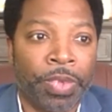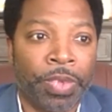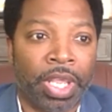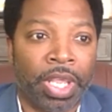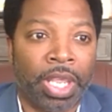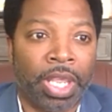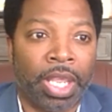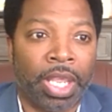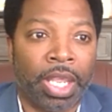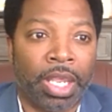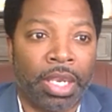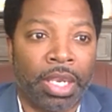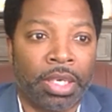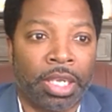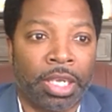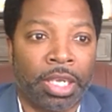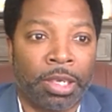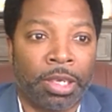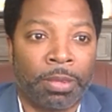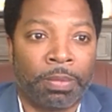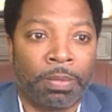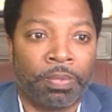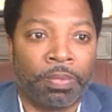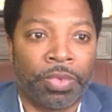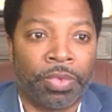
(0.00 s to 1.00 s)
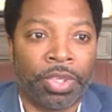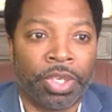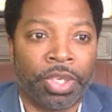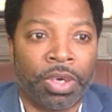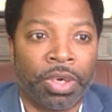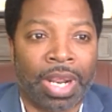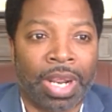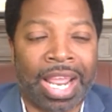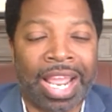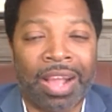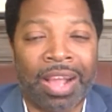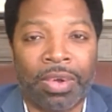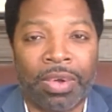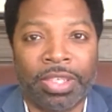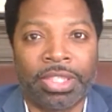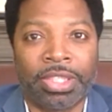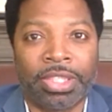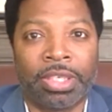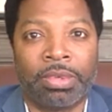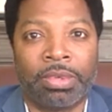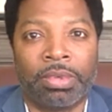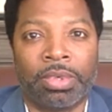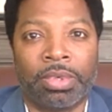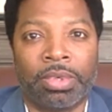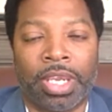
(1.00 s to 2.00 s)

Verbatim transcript: And um, you know, how has it?